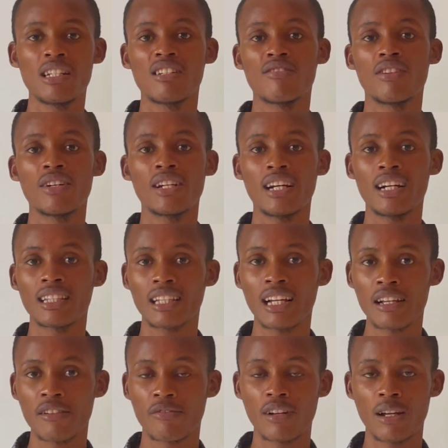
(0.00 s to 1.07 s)
D is very
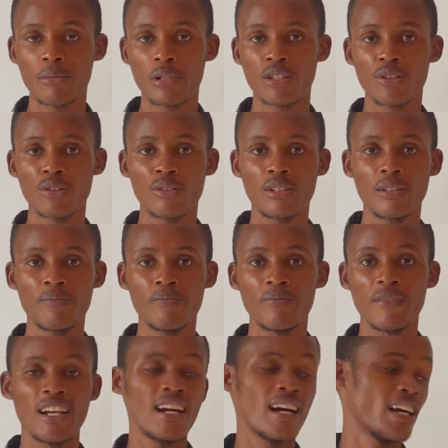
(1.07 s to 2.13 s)
anti-inflammatory
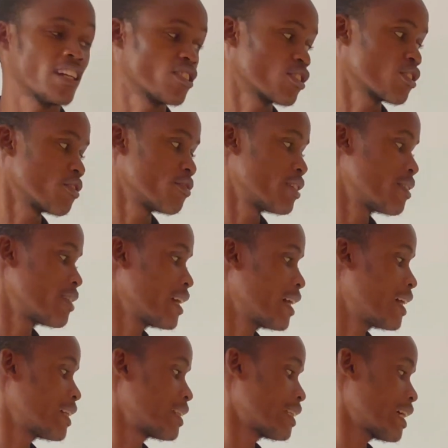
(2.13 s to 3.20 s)
and it's also very
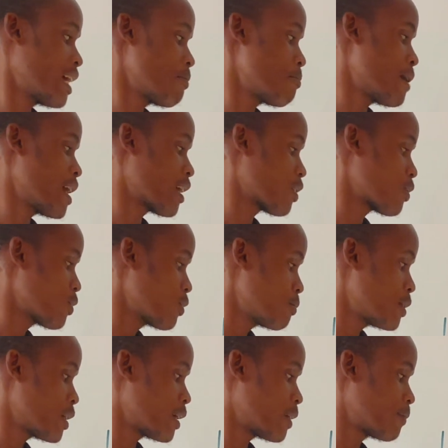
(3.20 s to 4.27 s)

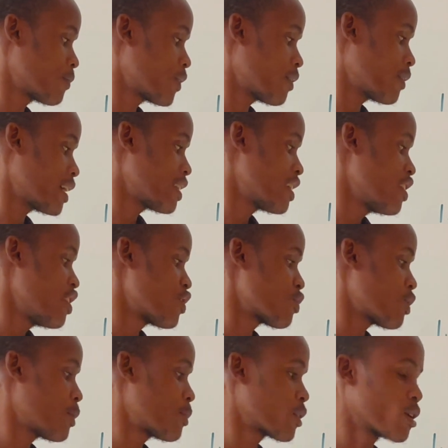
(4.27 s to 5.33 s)
antimicrobial, all right? So
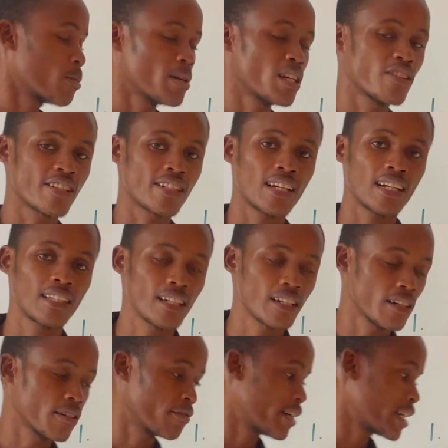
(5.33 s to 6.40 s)
I recommend you start
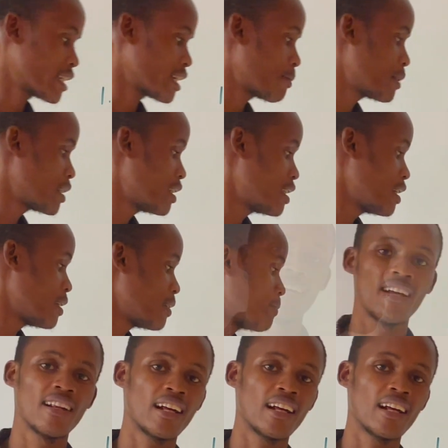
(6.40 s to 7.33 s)
taking vitamin D.